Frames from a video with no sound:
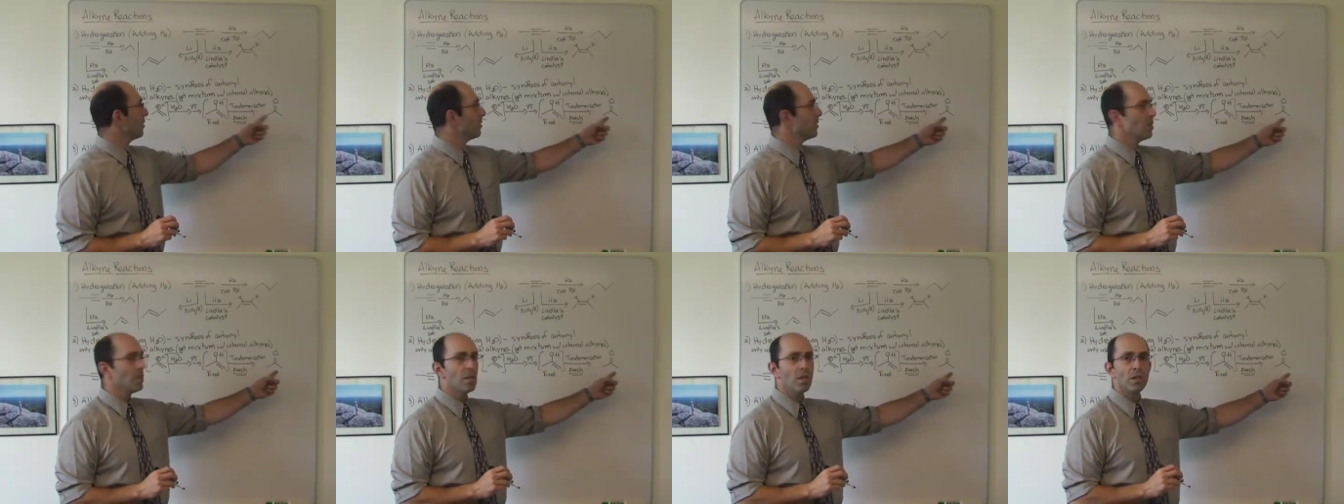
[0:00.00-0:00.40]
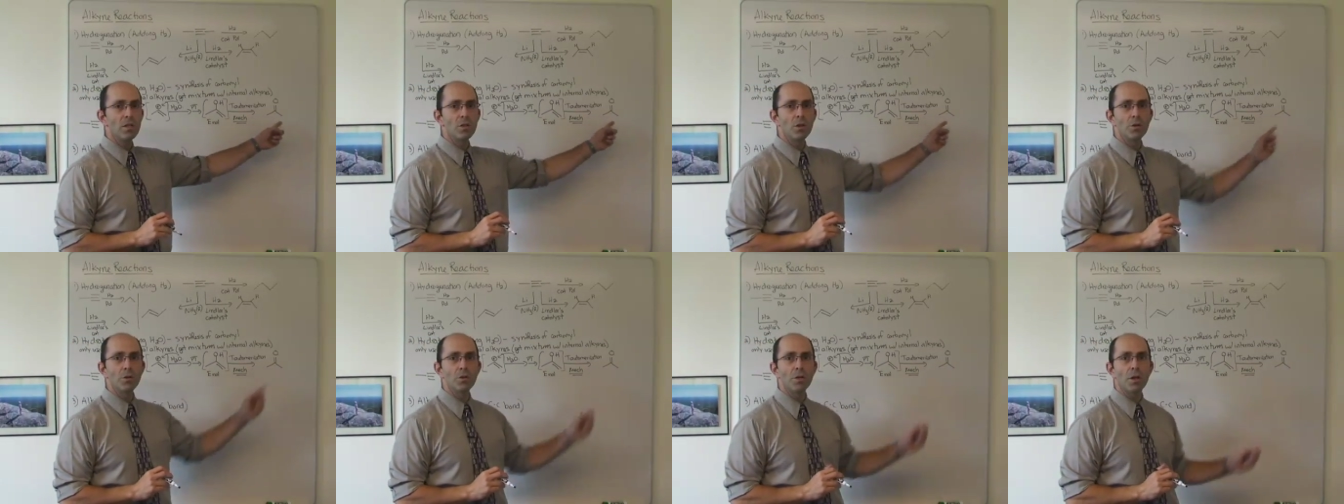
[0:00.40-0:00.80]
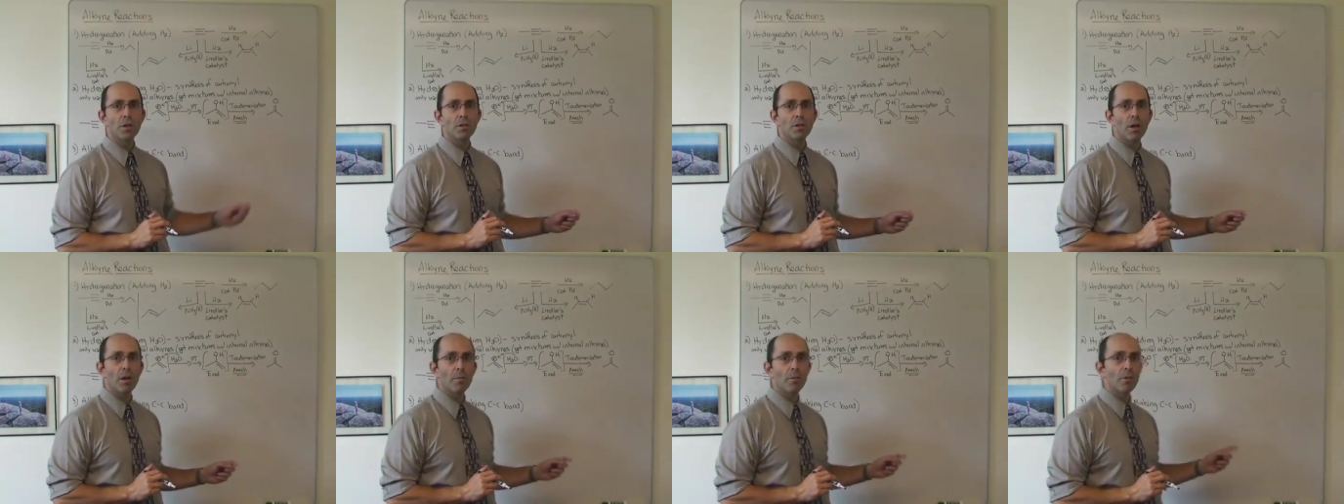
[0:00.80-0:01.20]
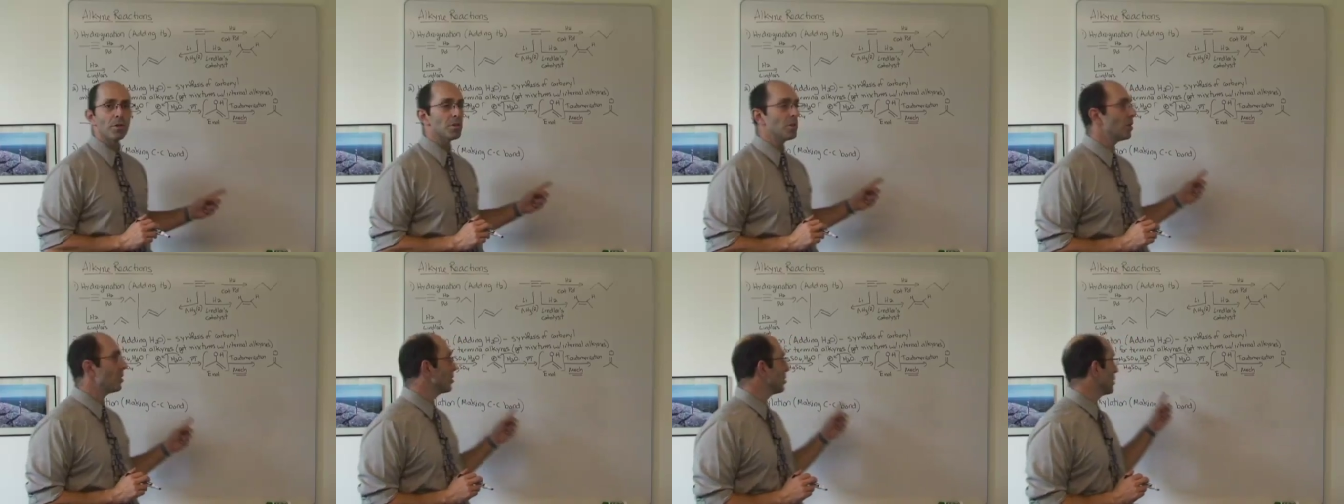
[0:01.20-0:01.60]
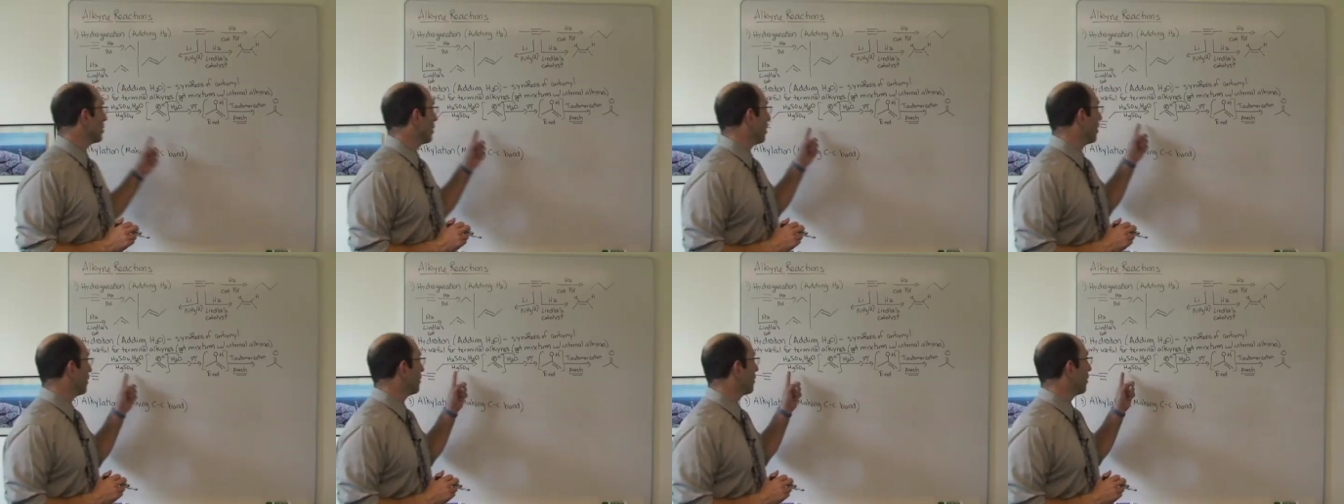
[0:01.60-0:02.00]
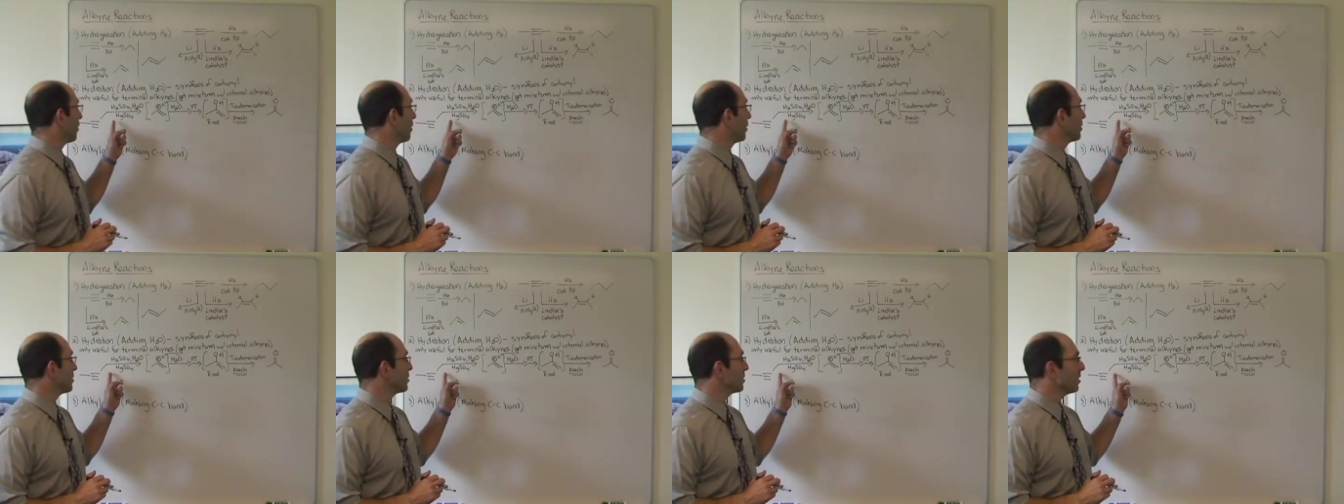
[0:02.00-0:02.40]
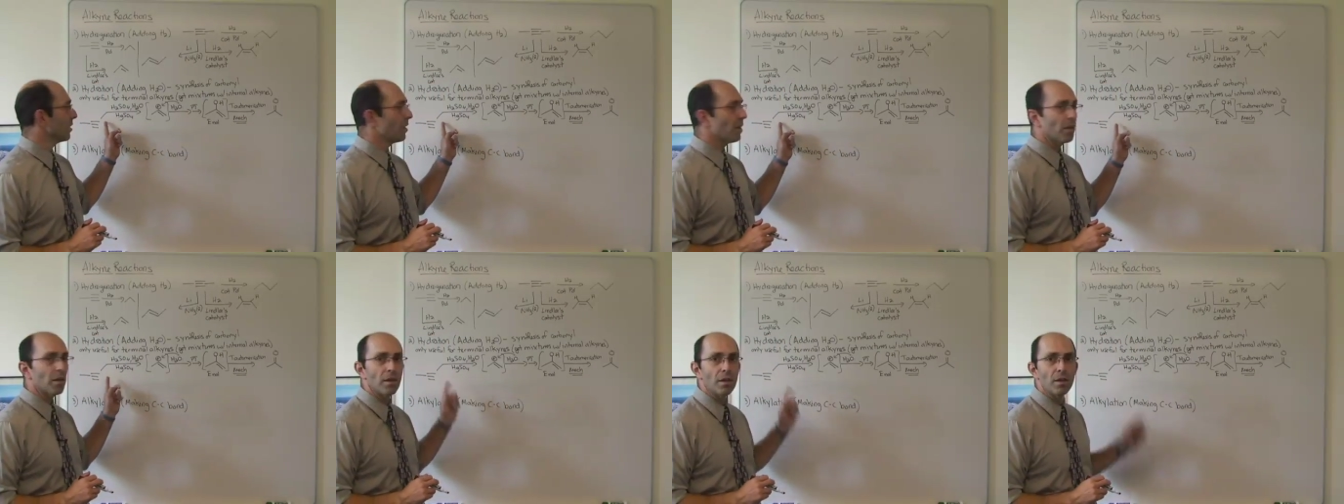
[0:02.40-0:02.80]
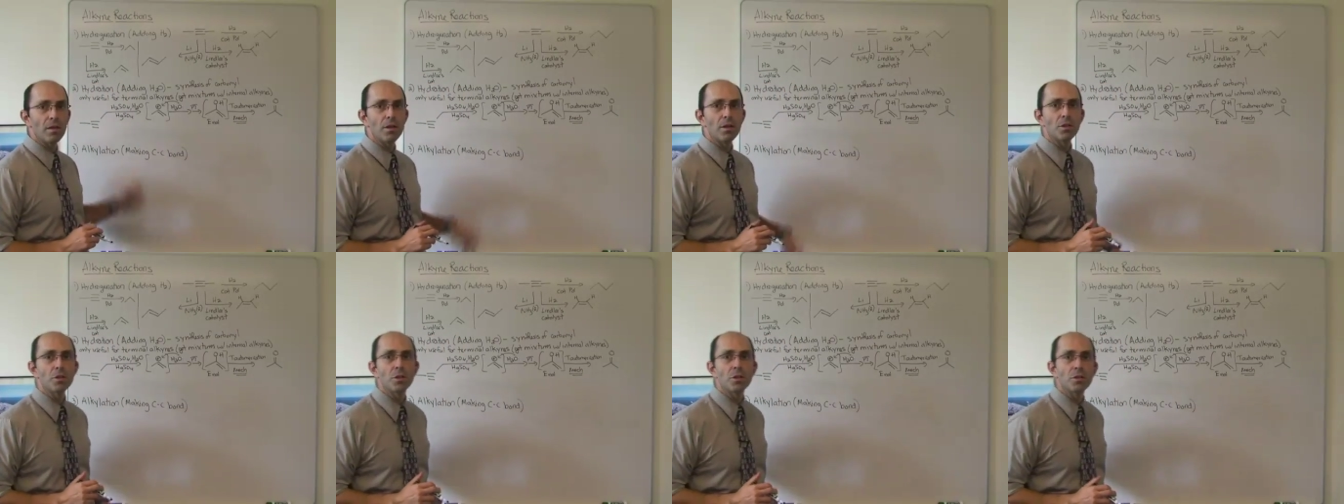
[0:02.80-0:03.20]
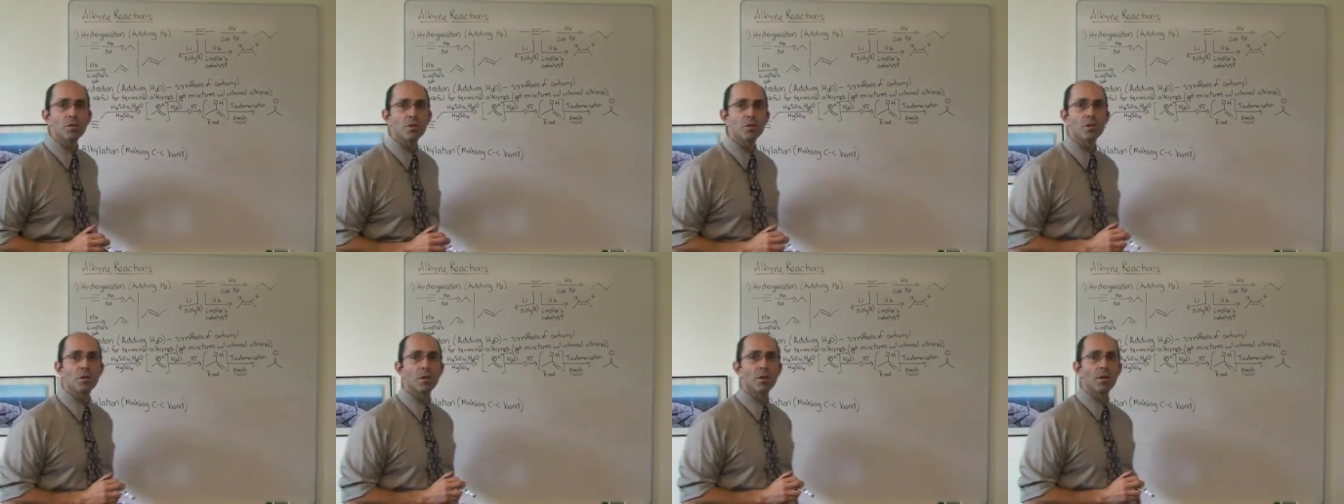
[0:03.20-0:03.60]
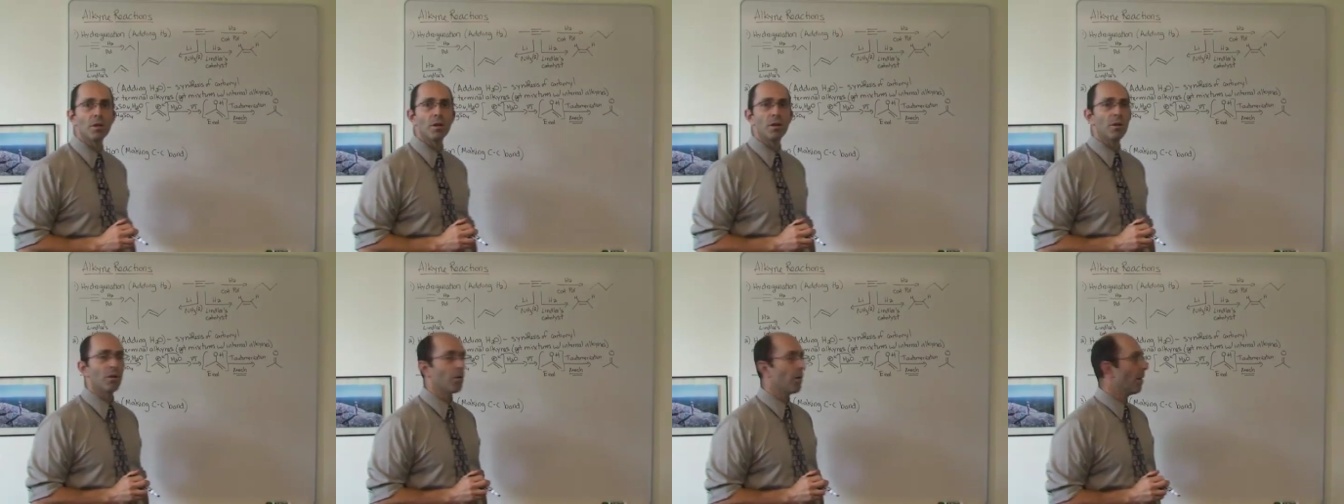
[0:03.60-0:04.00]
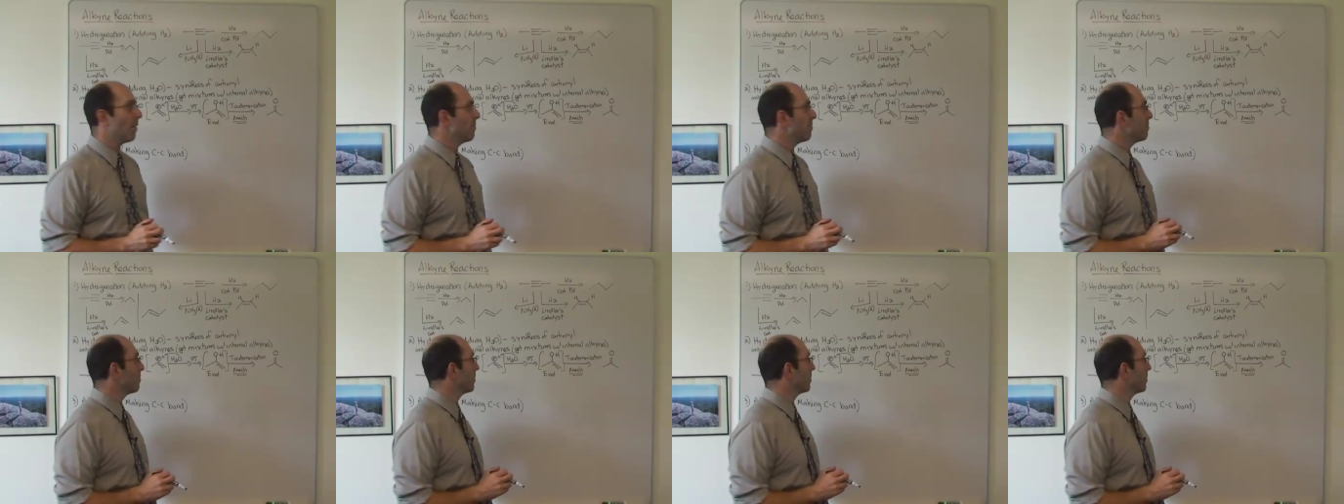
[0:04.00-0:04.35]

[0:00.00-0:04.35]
to keto tautomerization under acidic conditions, okay?